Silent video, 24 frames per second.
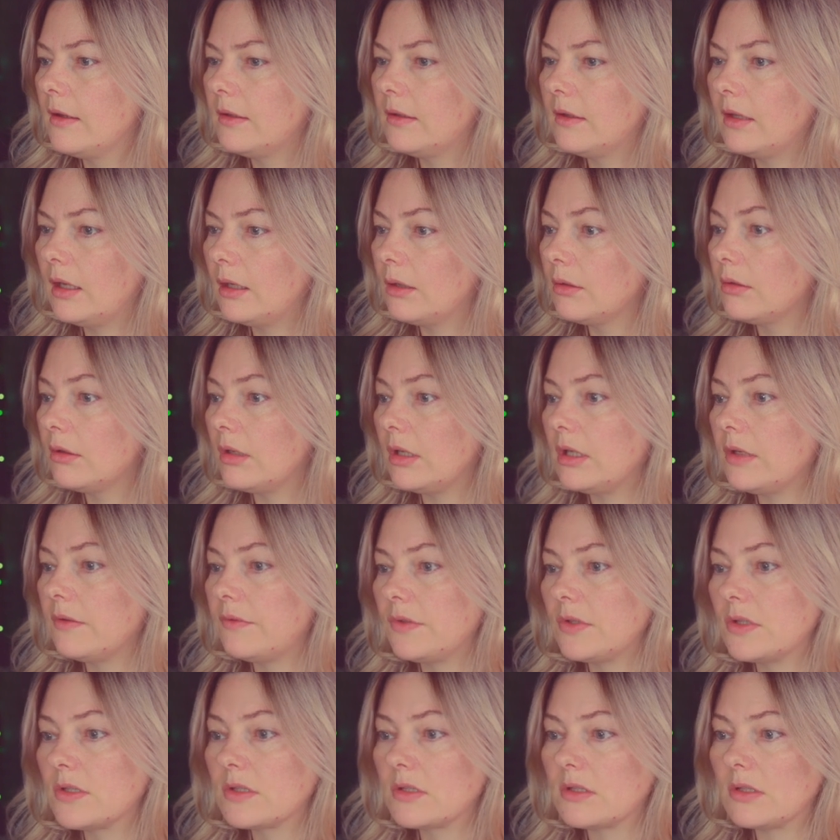Now, if
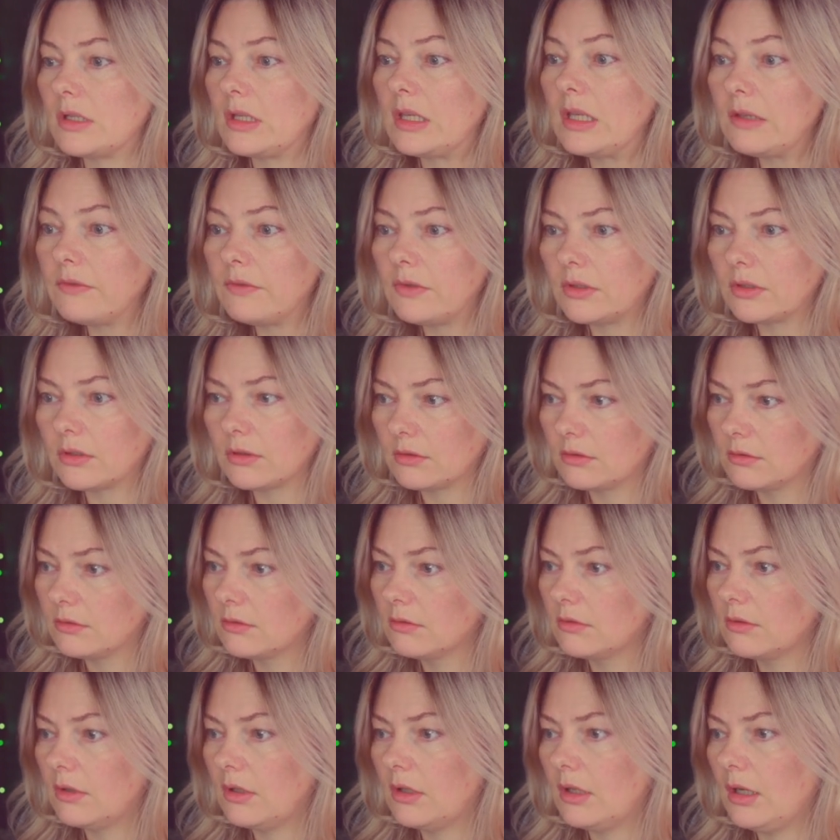it's even,
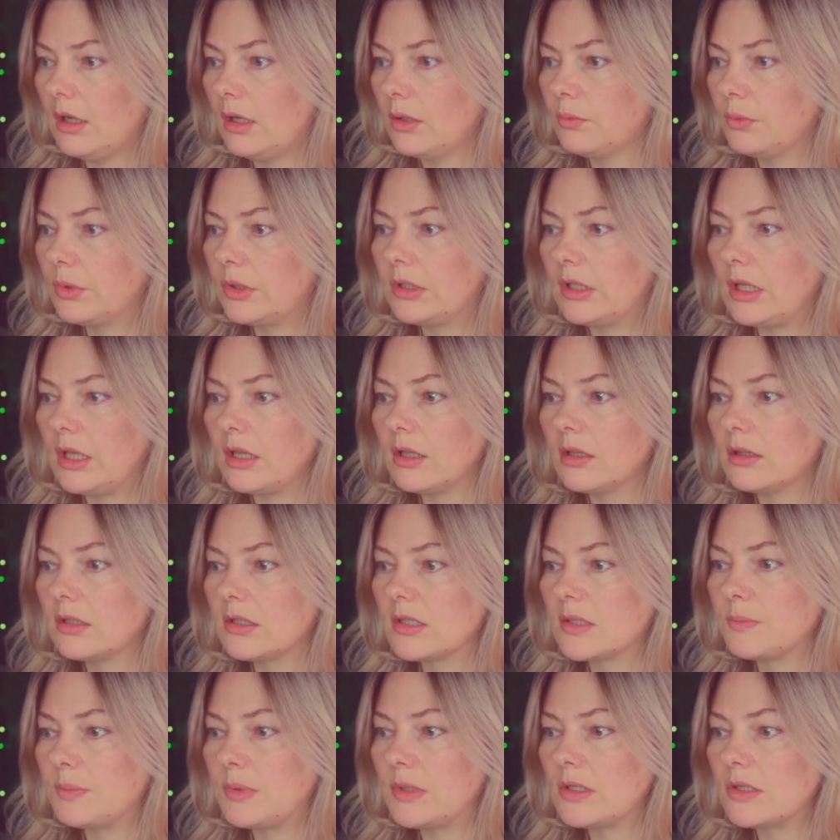then we take the
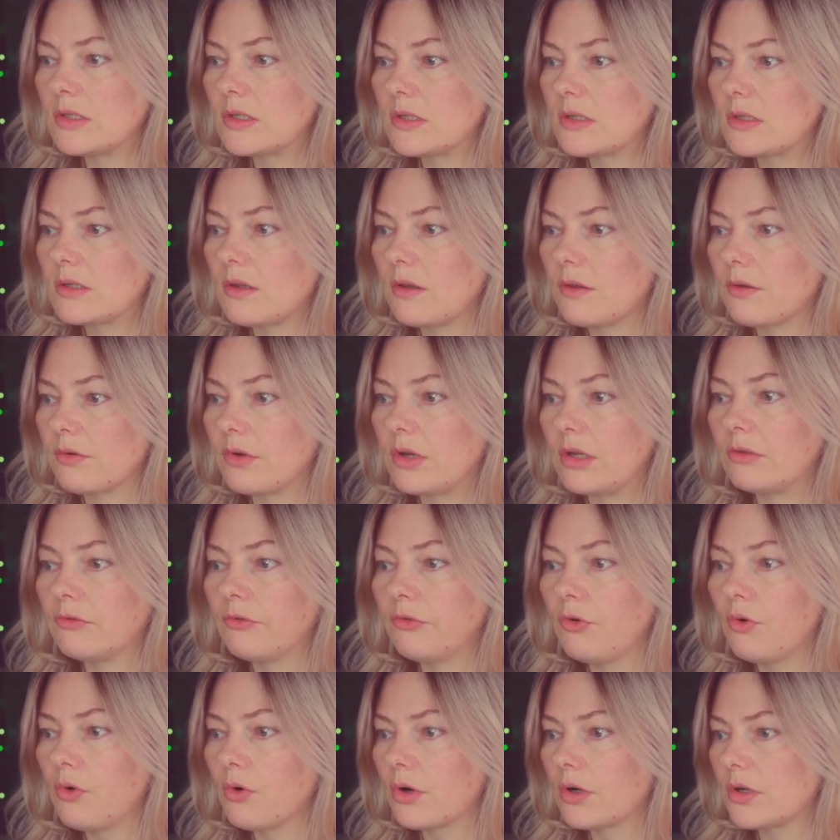spins 3 and
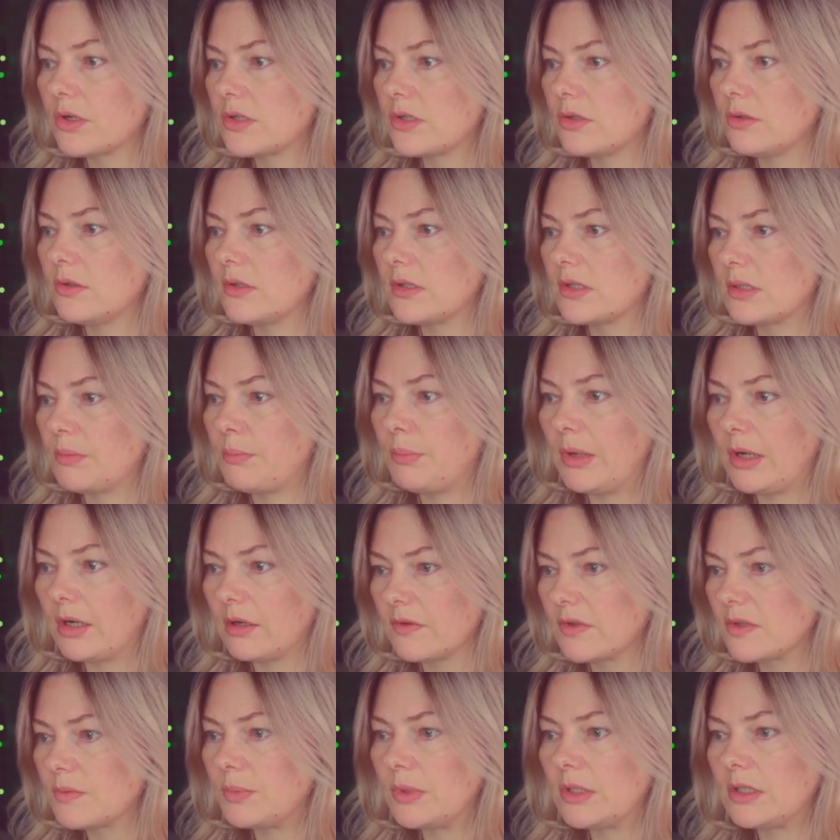4, so it's a pair
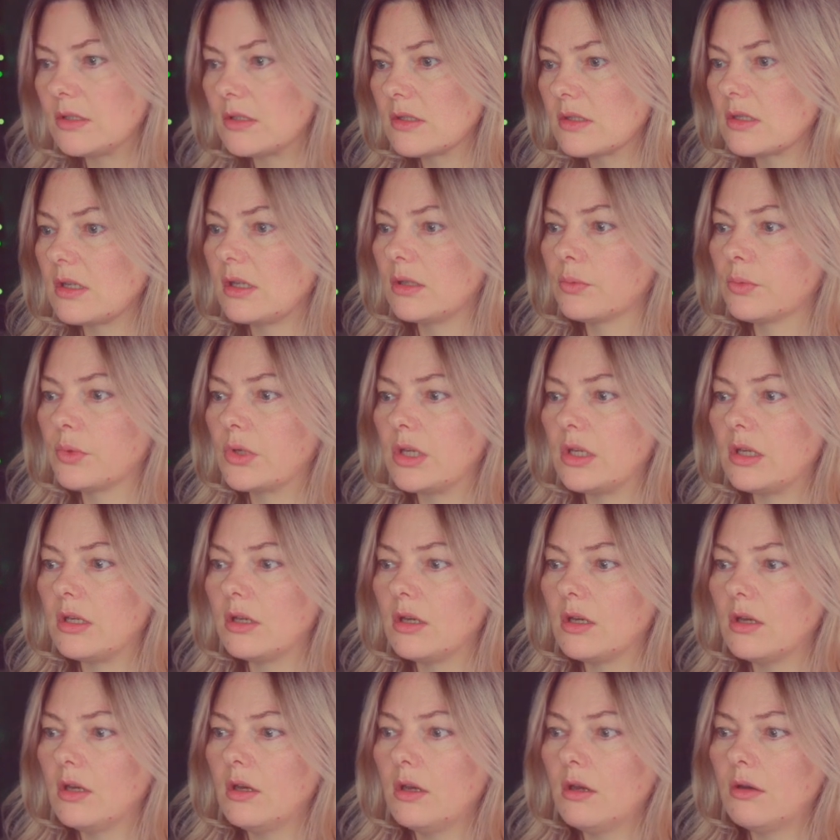of spins, and
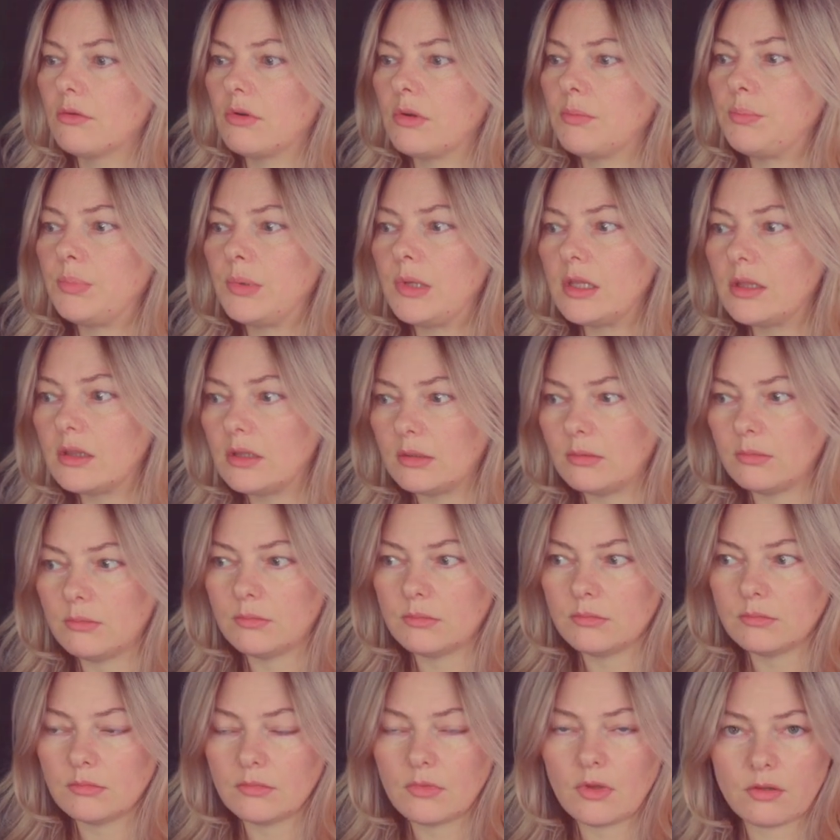we repeat
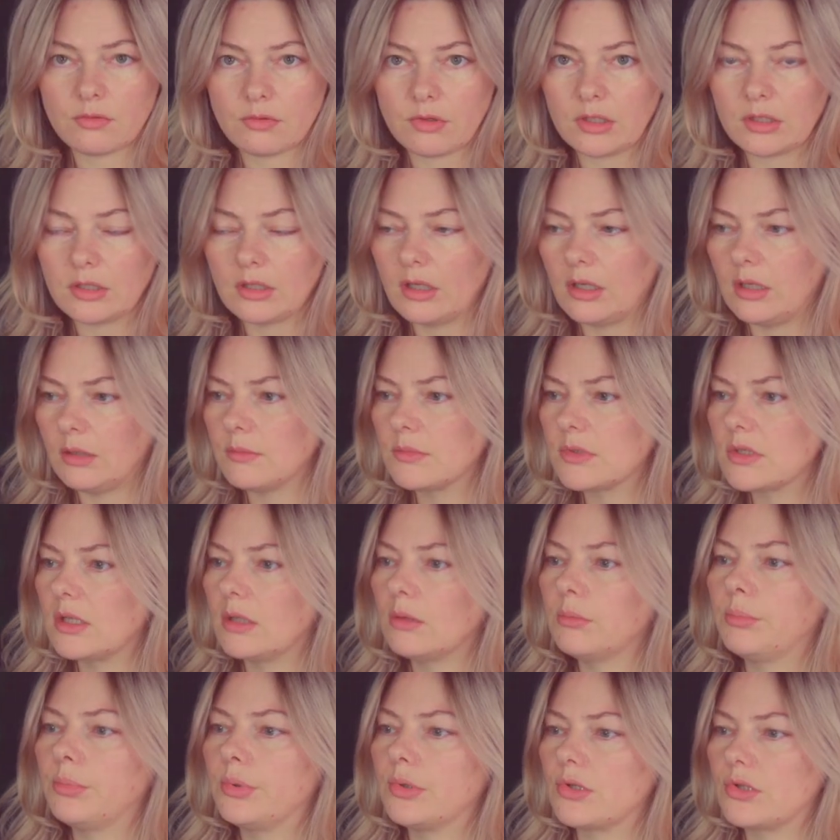them three times
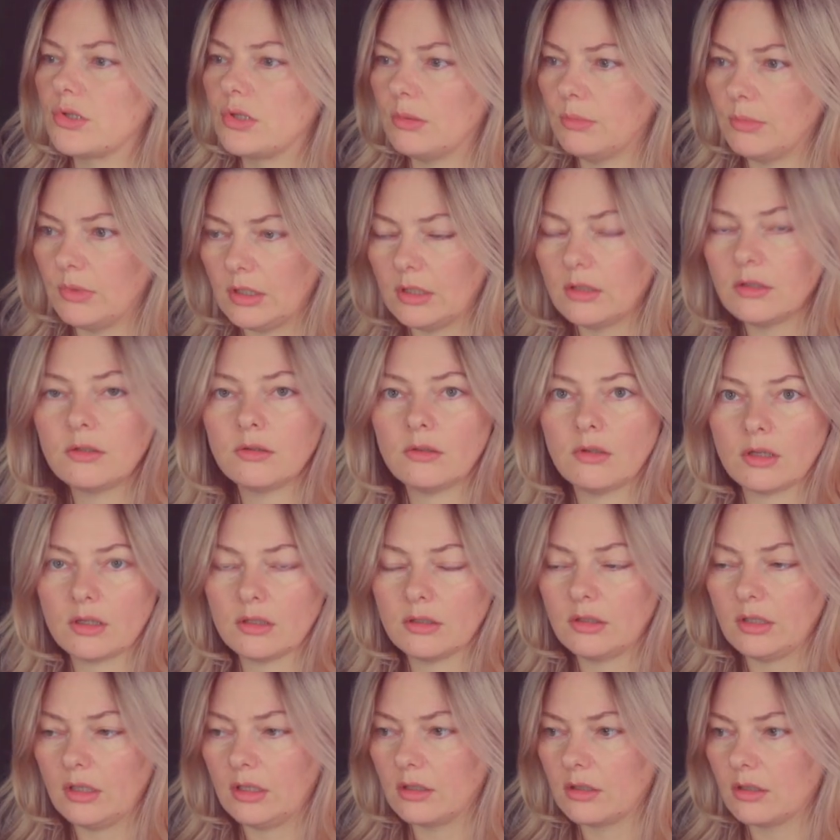and push them into the
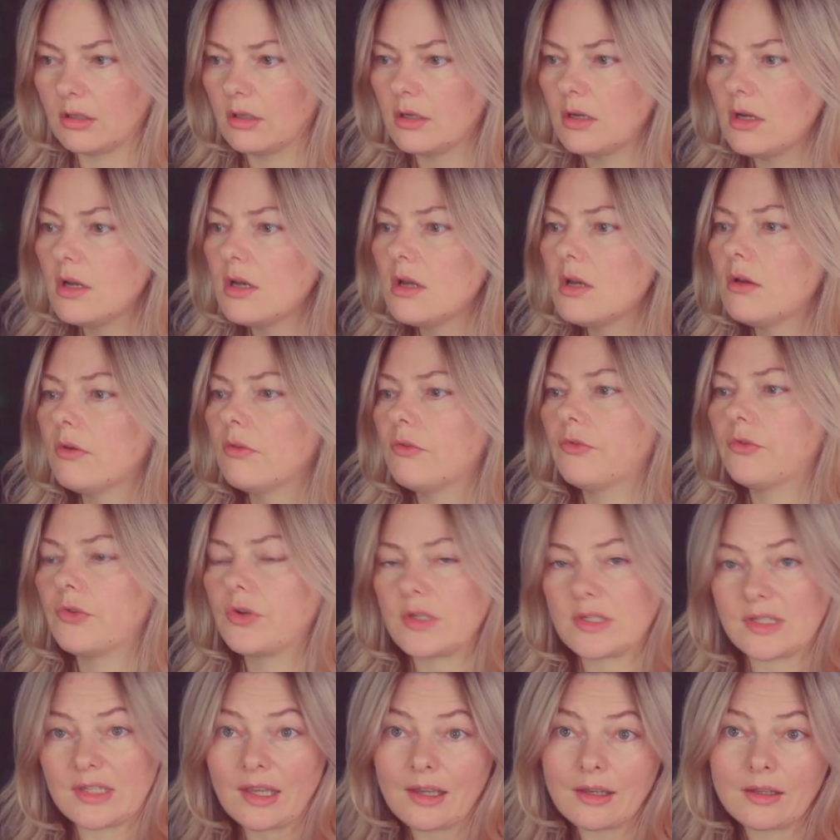container for a
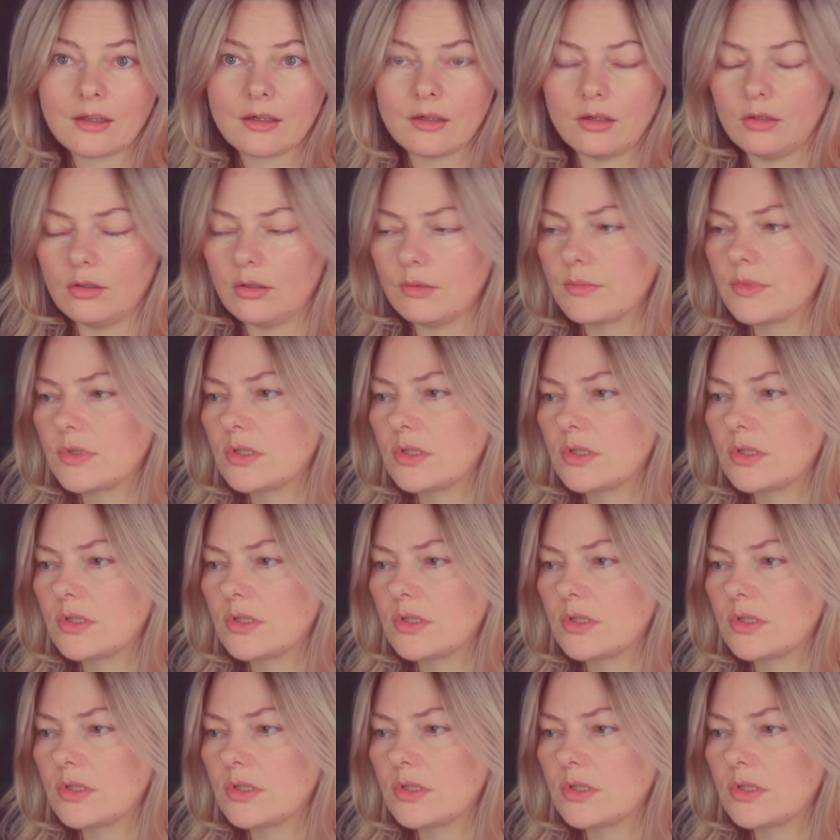second column.